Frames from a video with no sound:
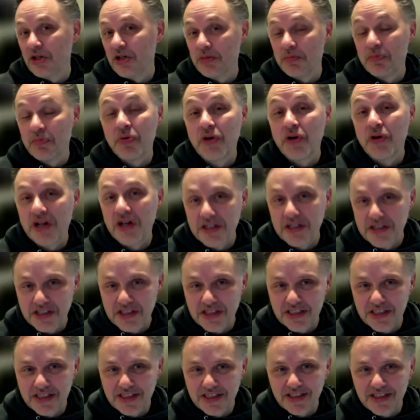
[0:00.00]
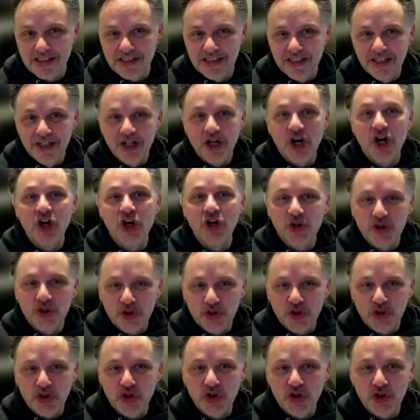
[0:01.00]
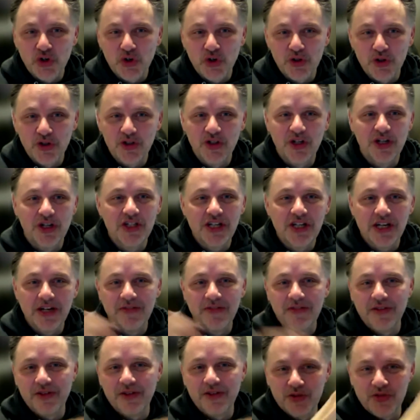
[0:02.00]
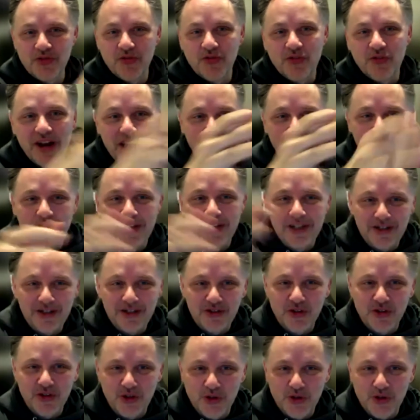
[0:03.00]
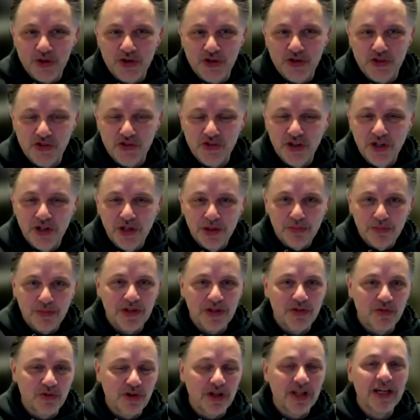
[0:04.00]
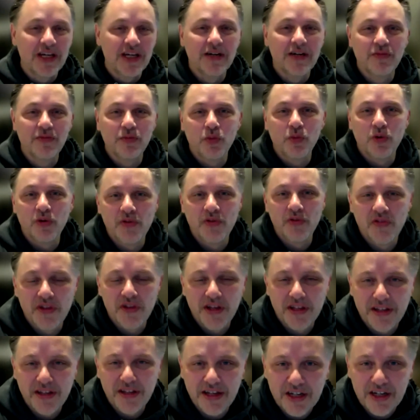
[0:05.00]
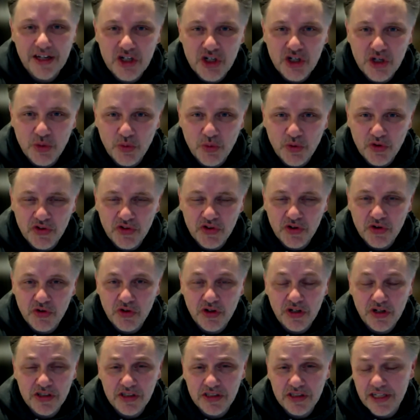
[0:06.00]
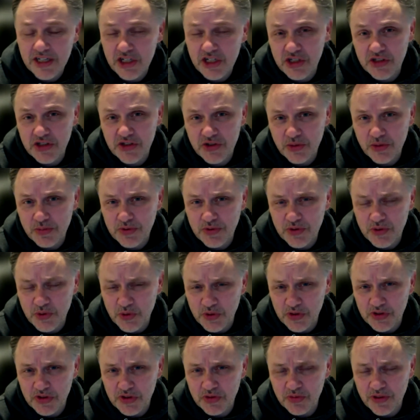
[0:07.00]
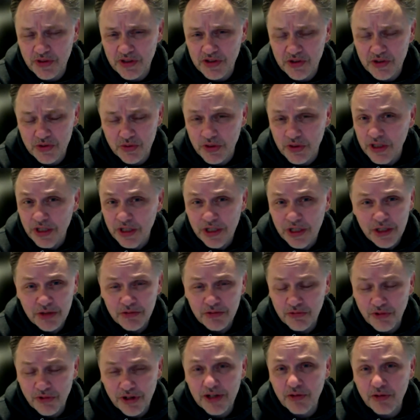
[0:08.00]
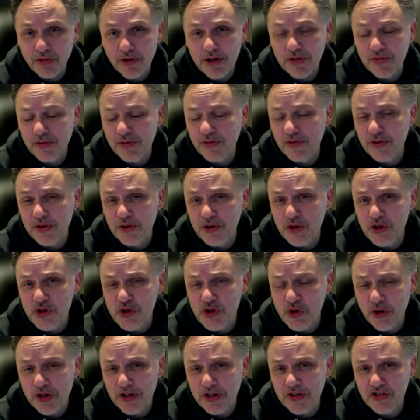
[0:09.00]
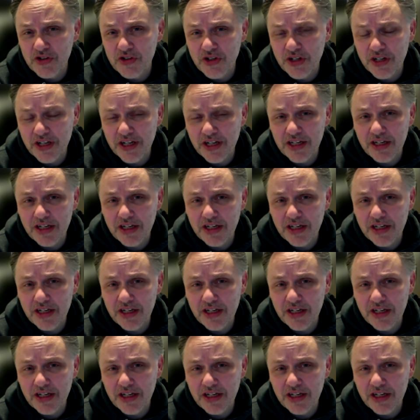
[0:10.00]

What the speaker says: process under control and not have those fragmented solutions, but really have one thing that actually works across and actually is open source as well. So really grateful for you to join us today.